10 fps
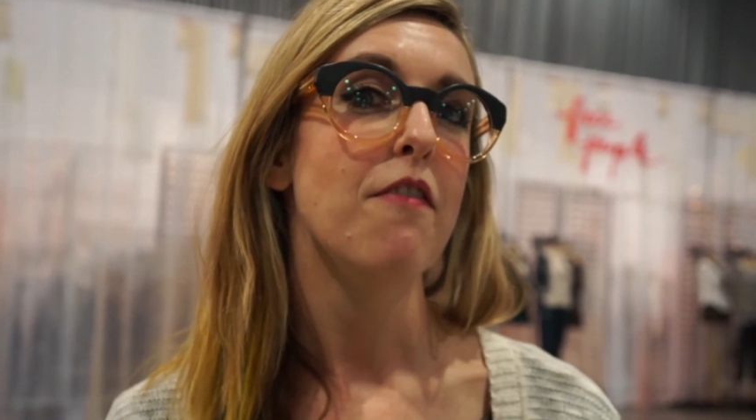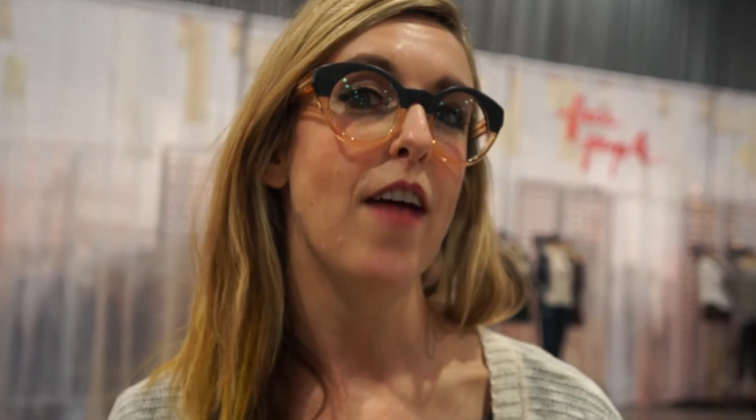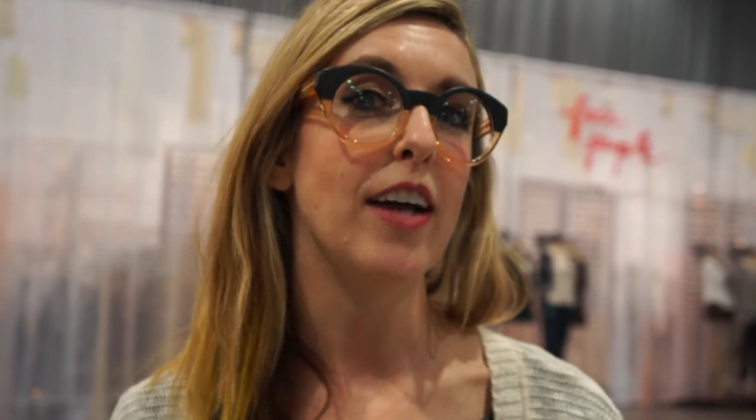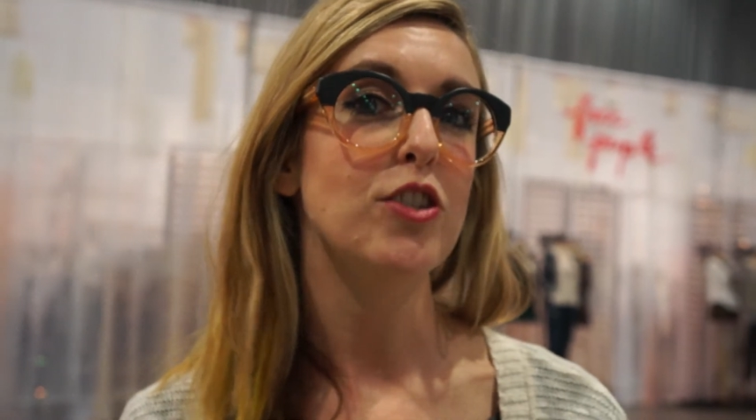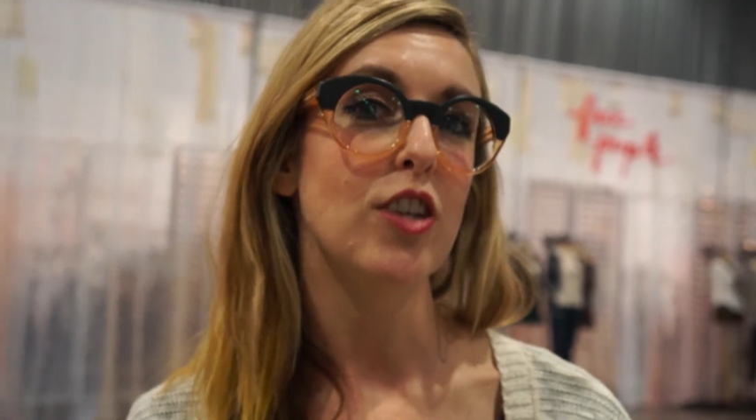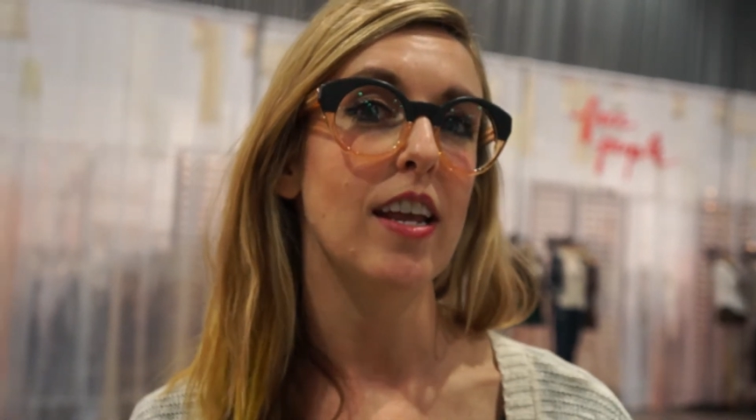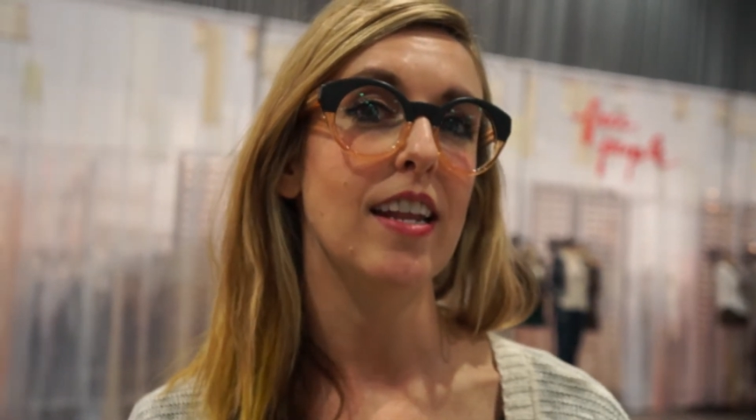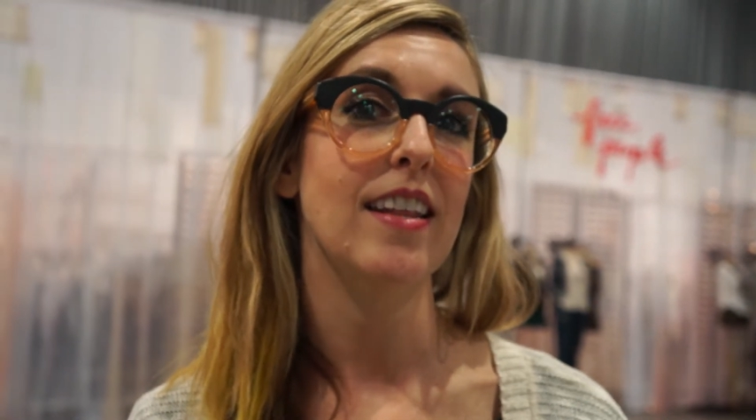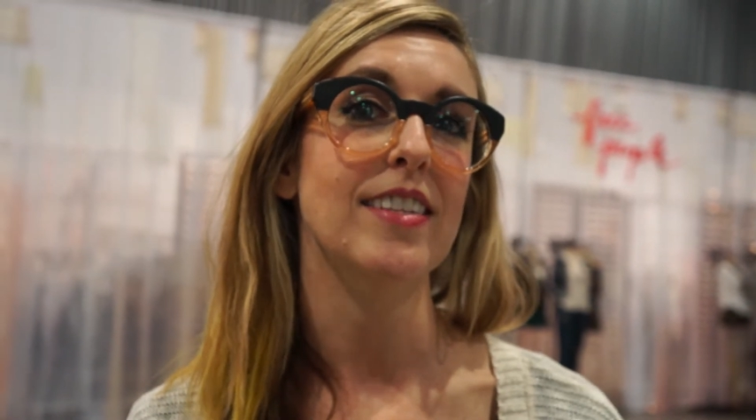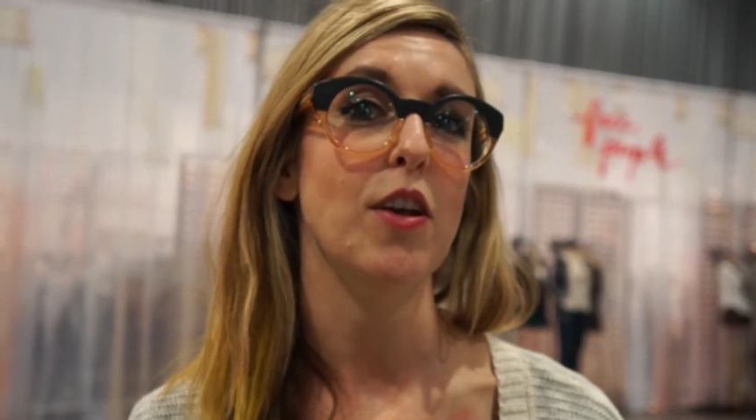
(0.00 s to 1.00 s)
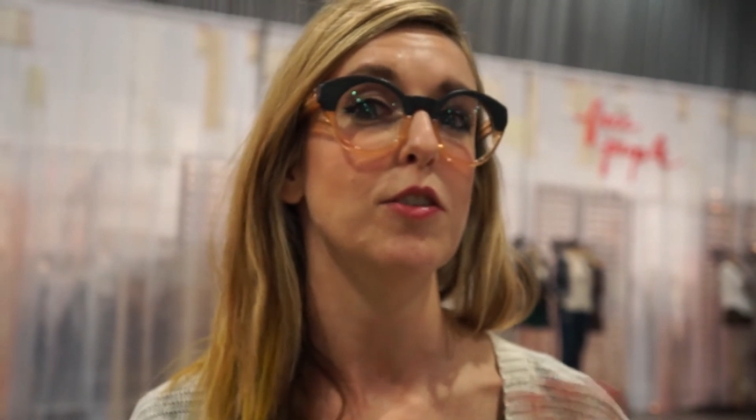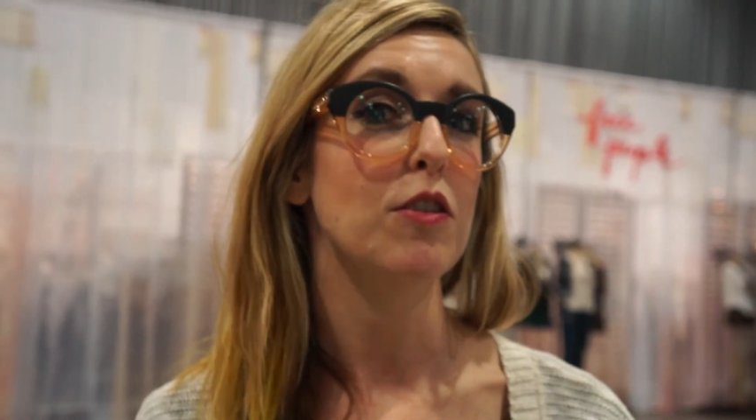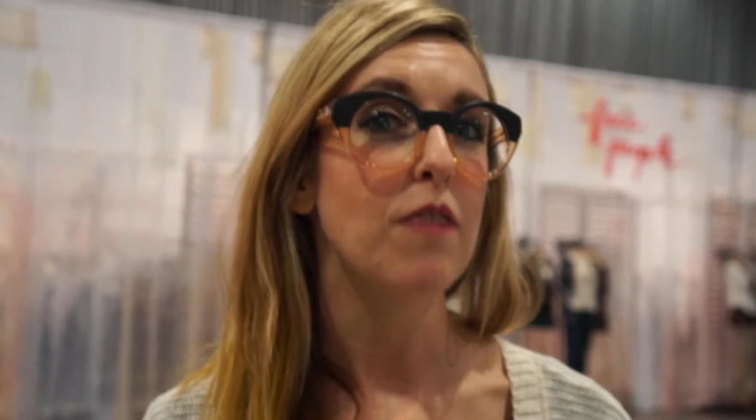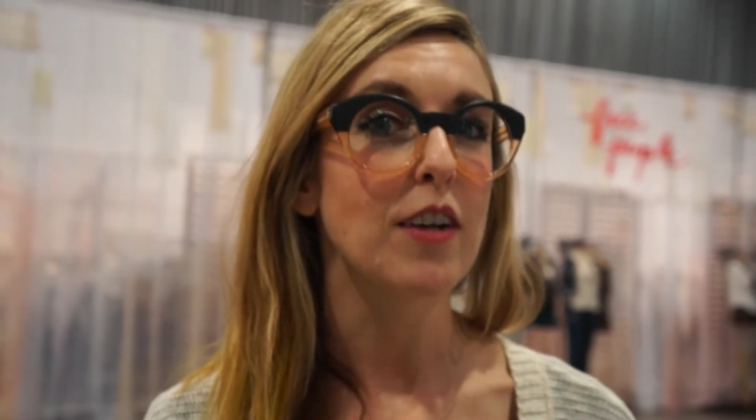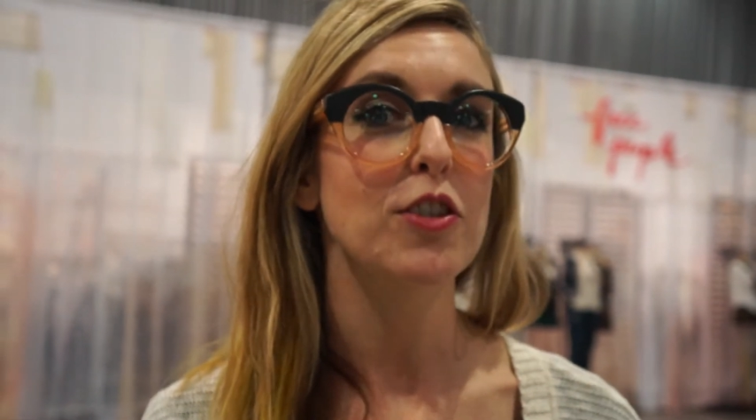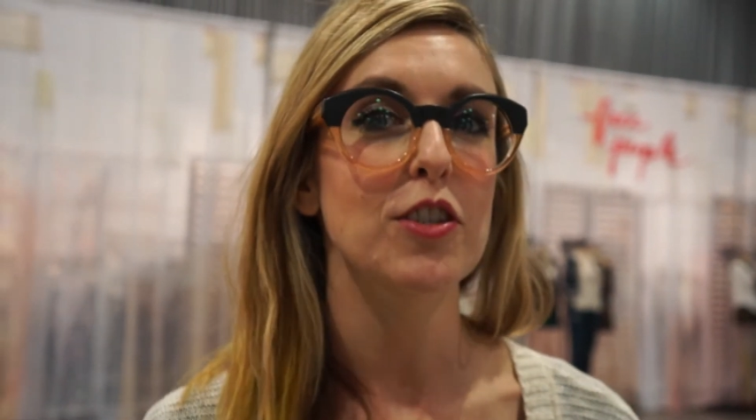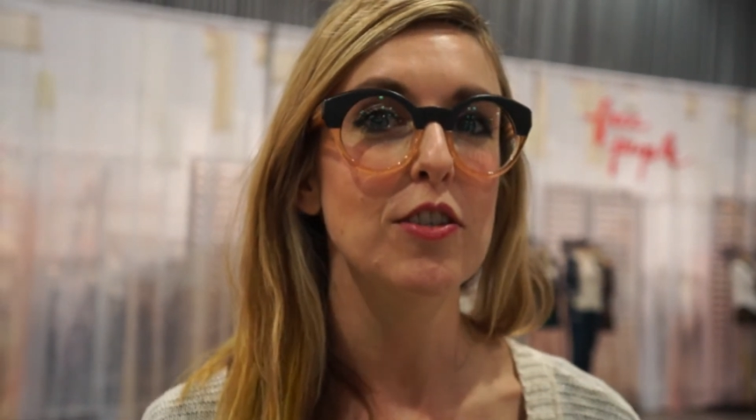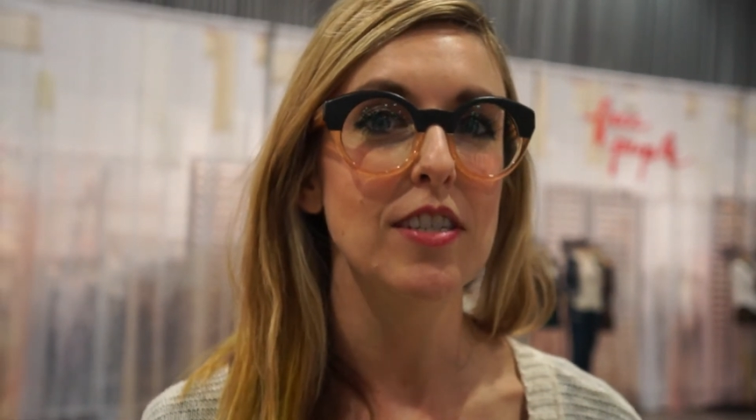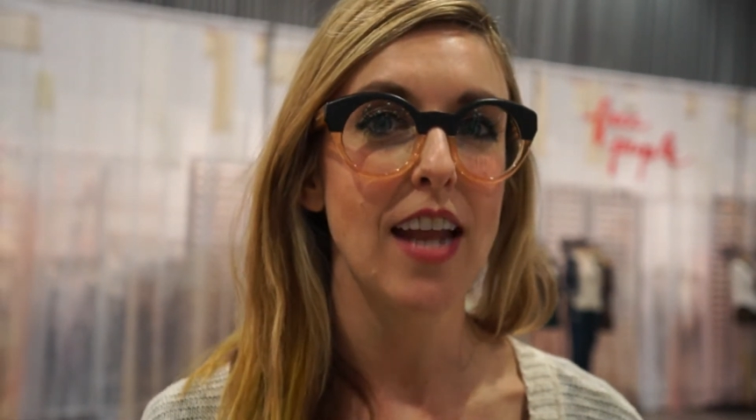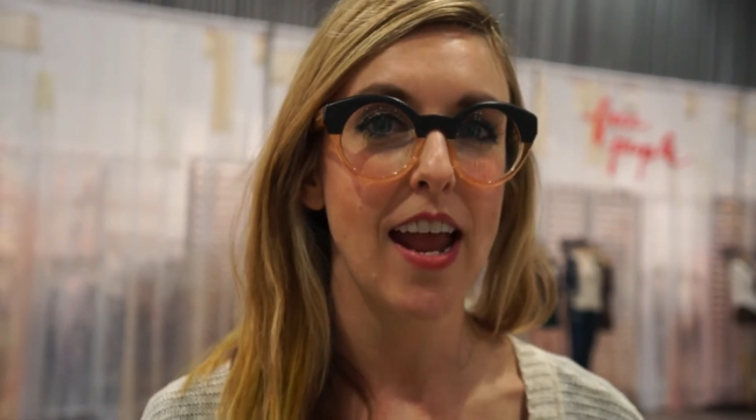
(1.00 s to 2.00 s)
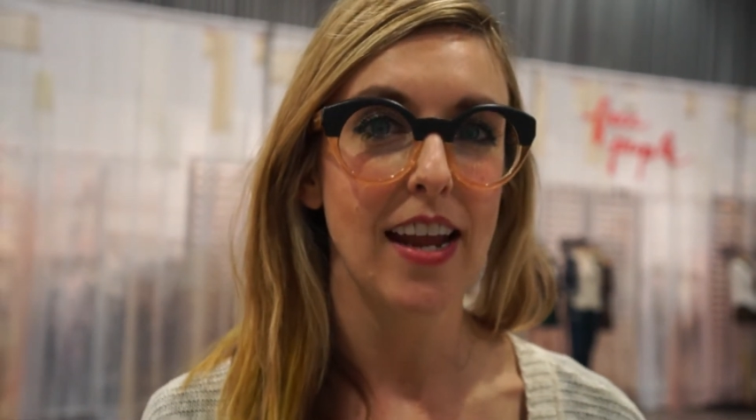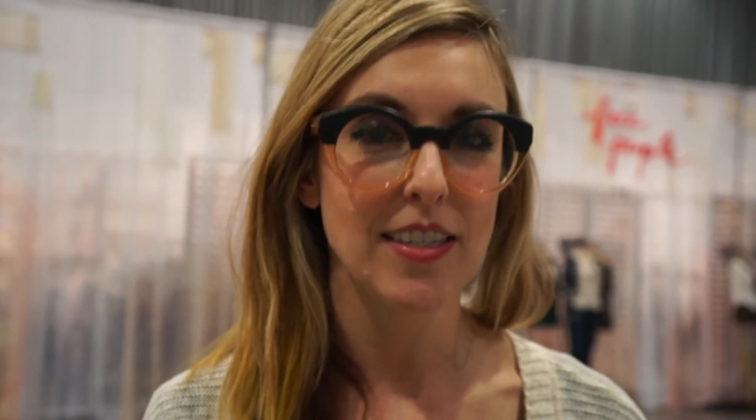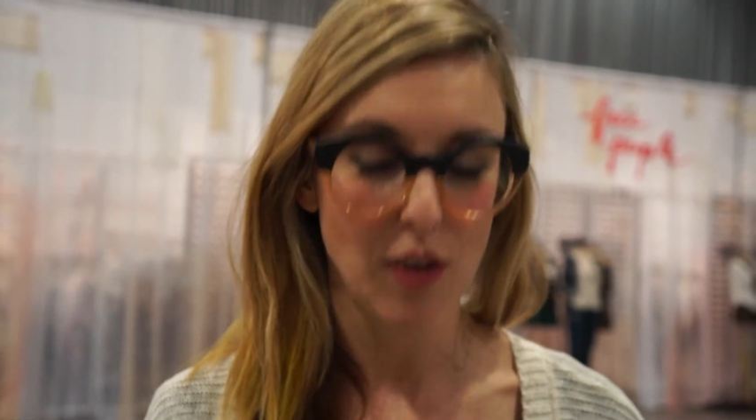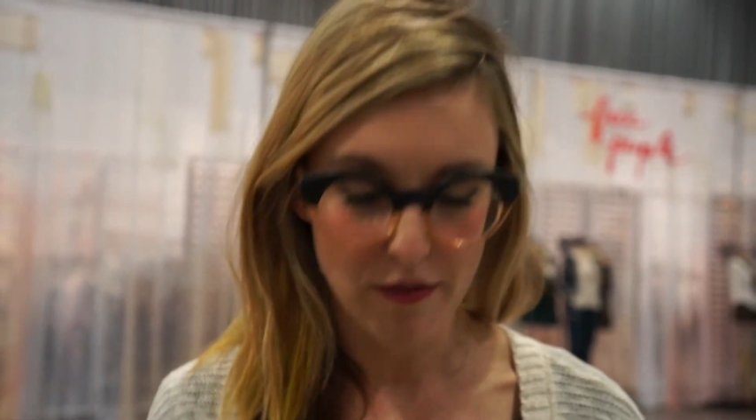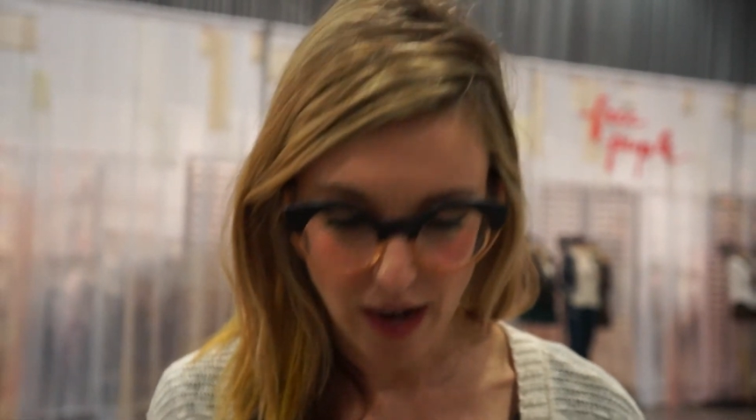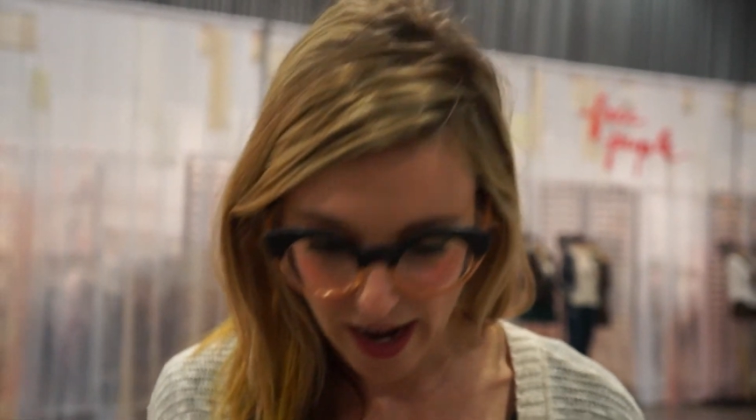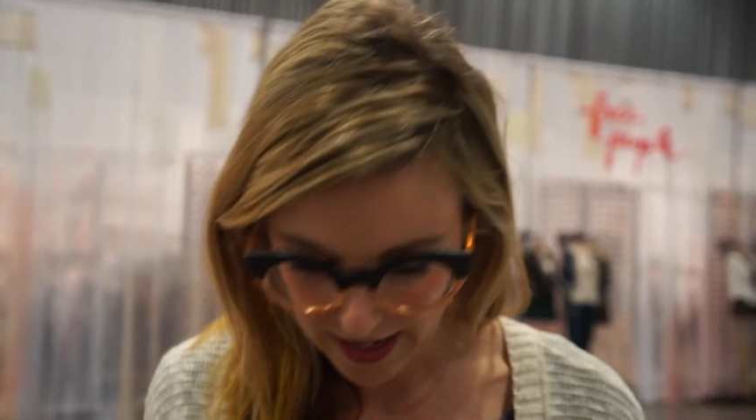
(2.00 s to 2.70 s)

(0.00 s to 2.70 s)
fashion that's also functional today. So I've got